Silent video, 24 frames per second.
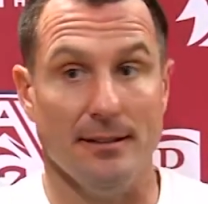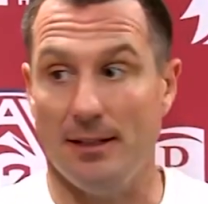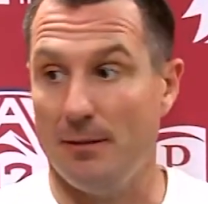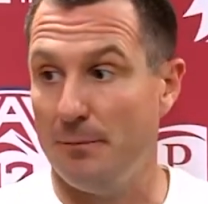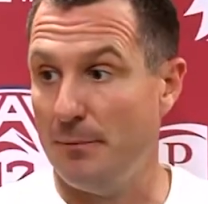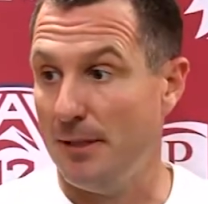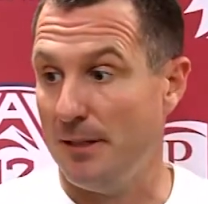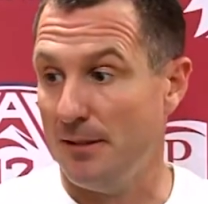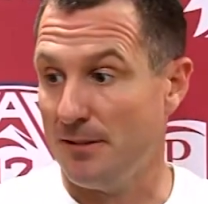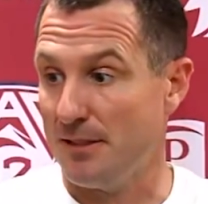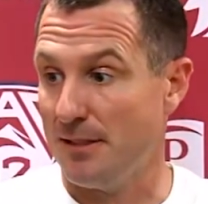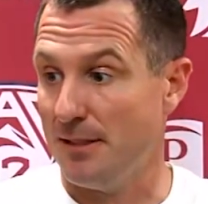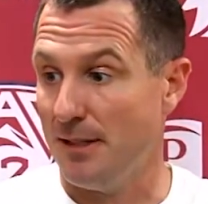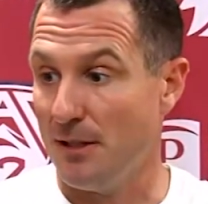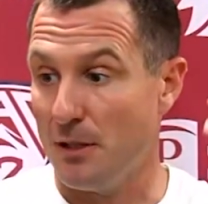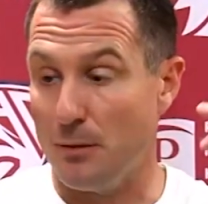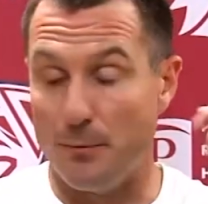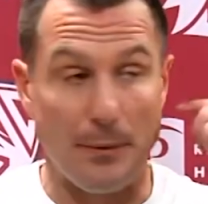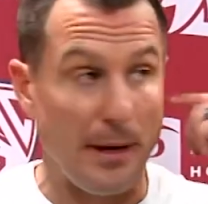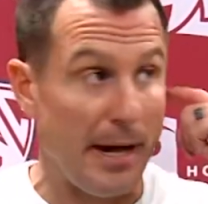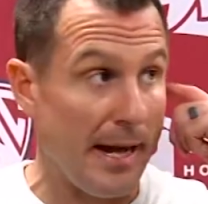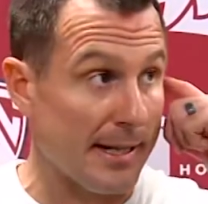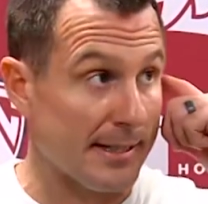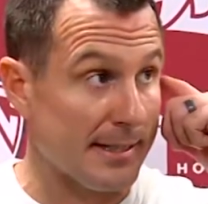I mean, there's another
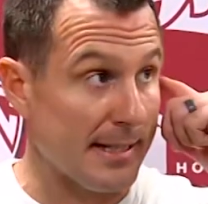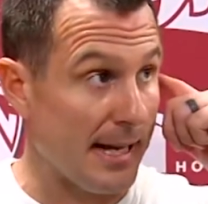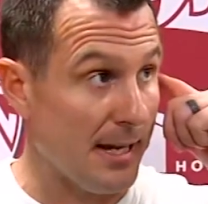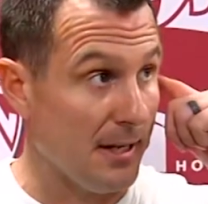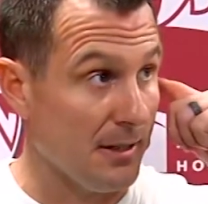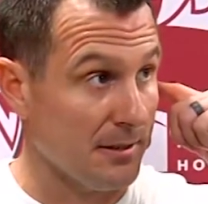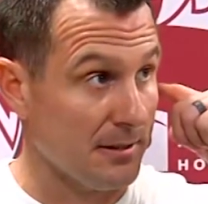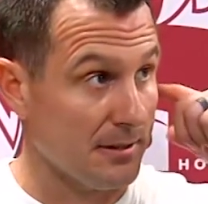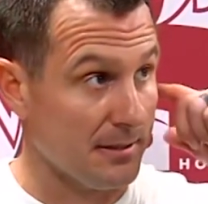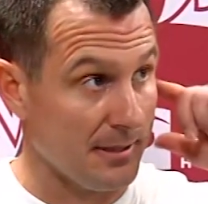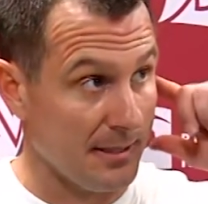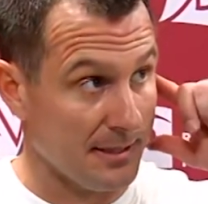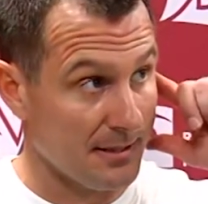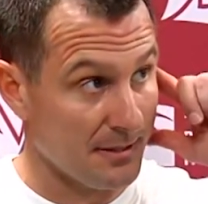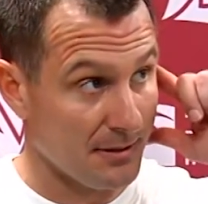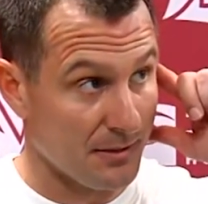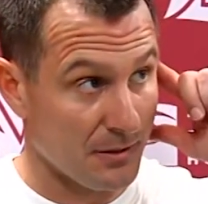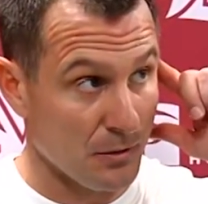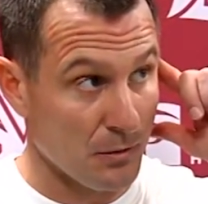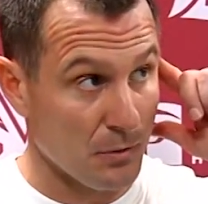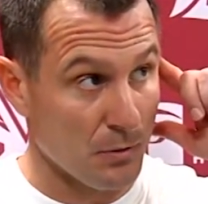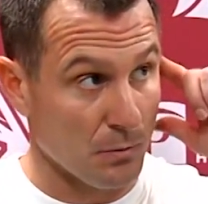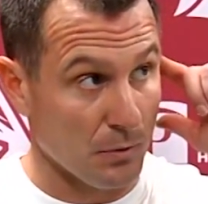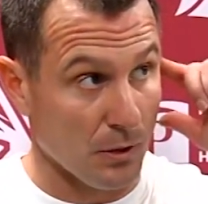packed house. That's
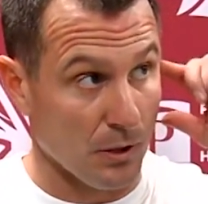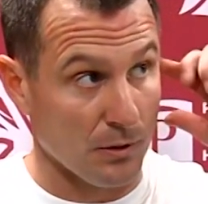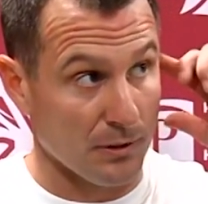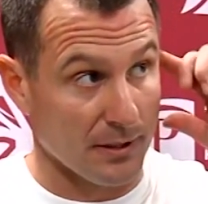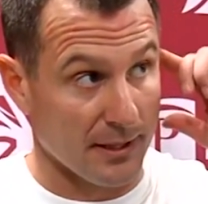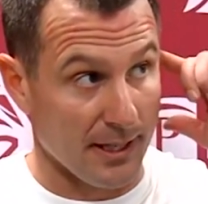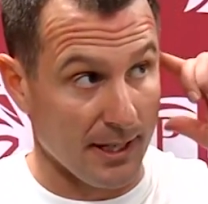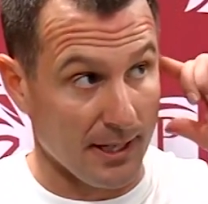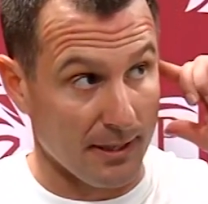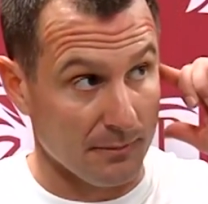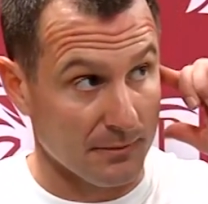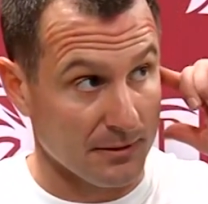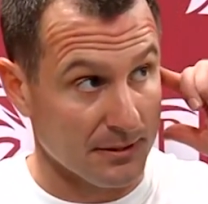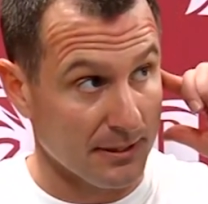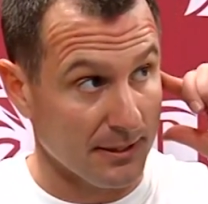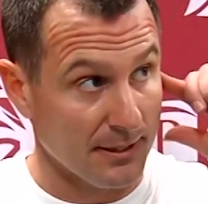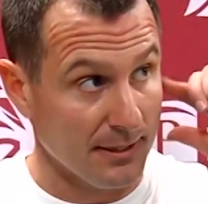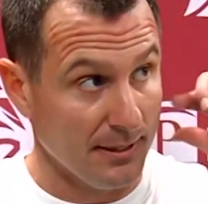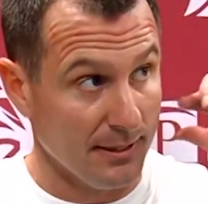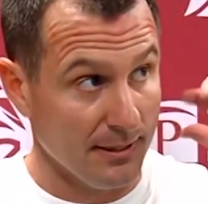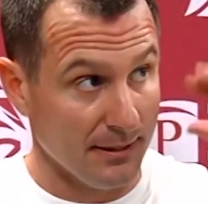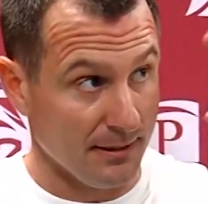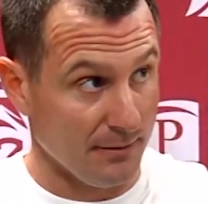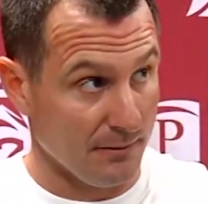two road games
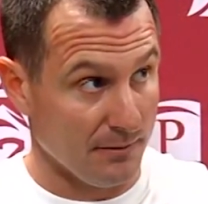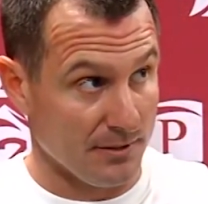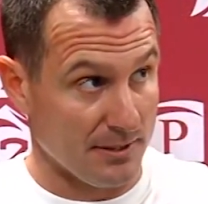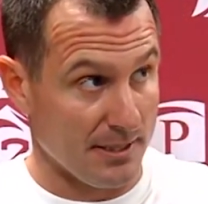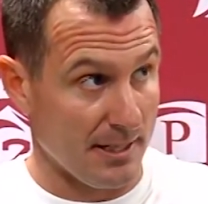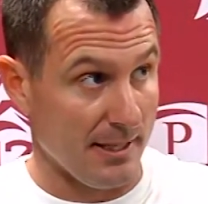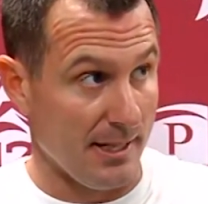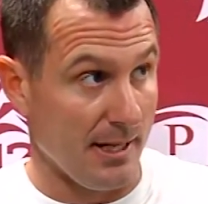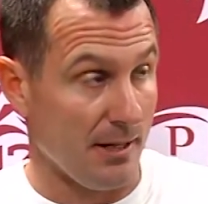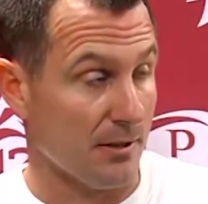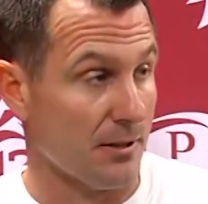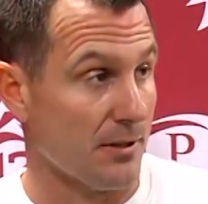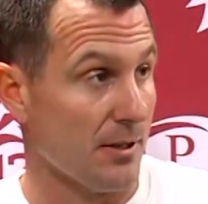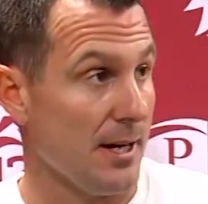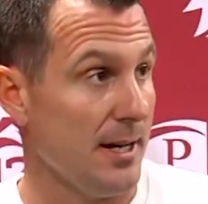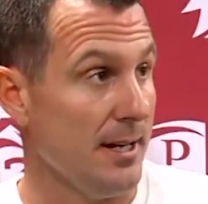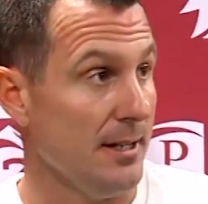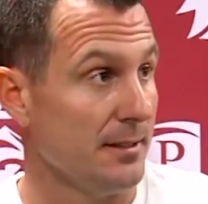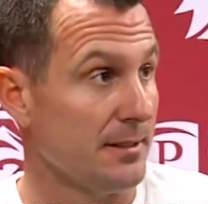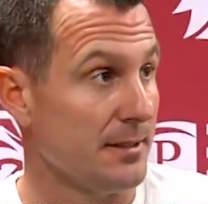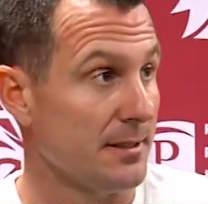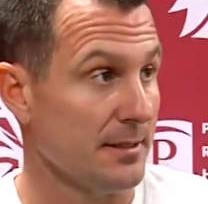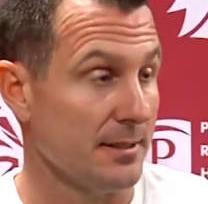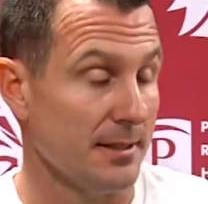with sellout
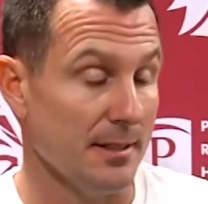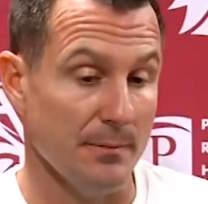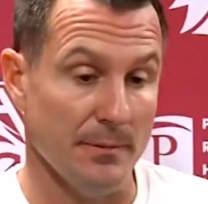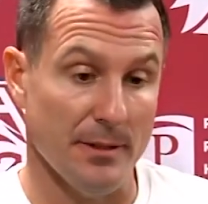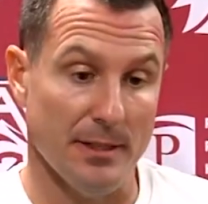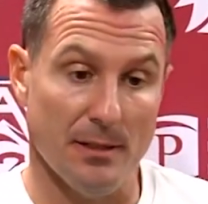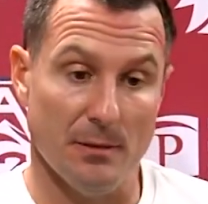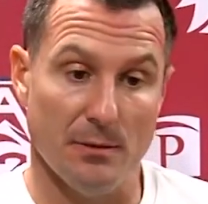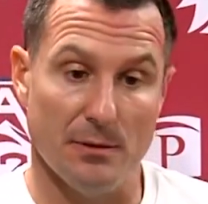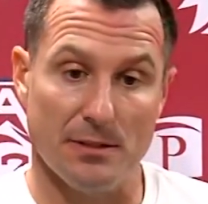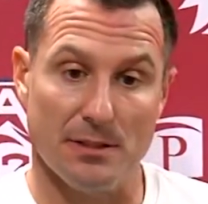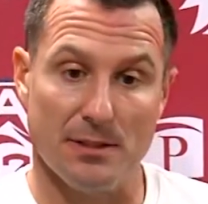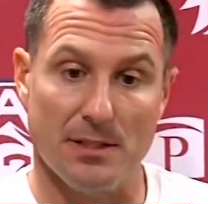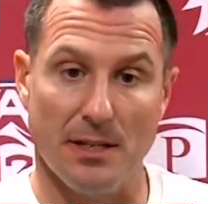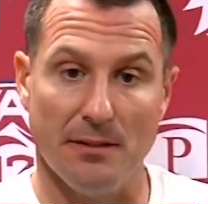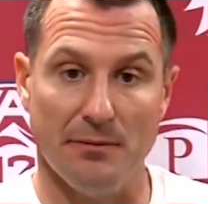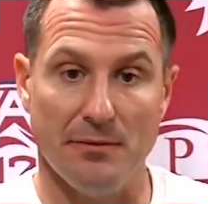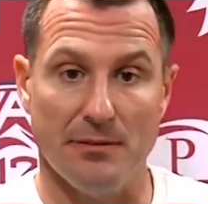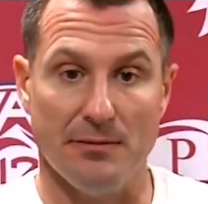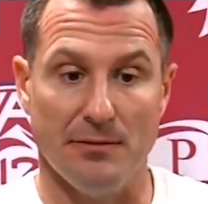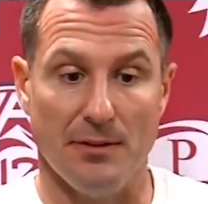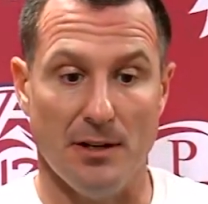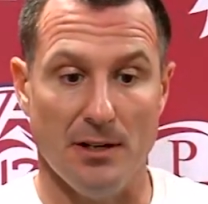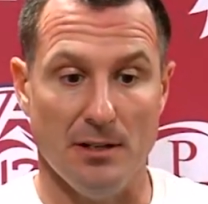crowds. I mean, it was a tough
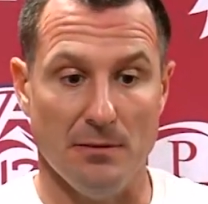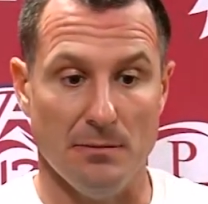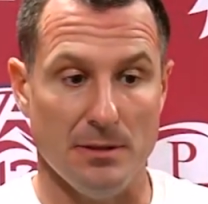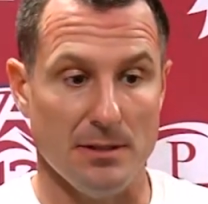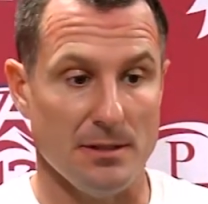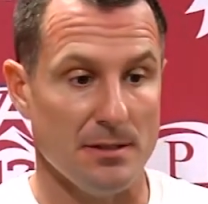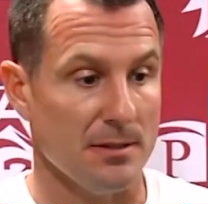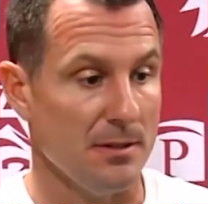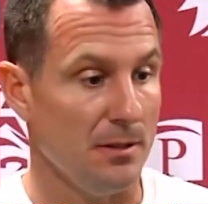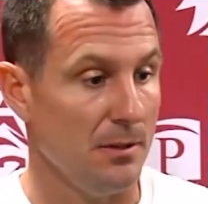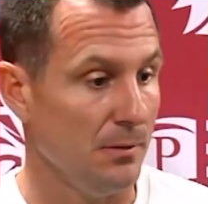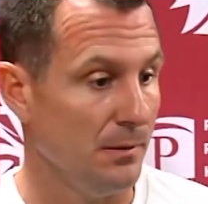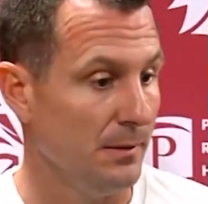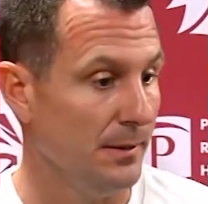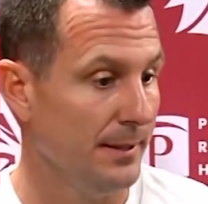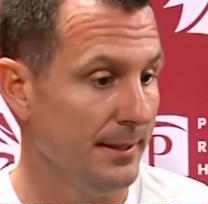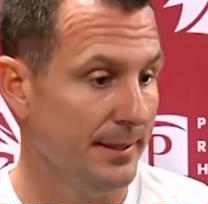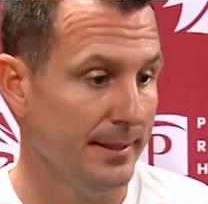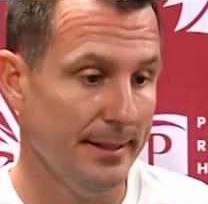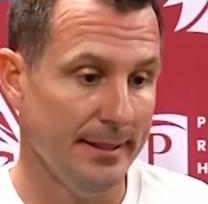environment. So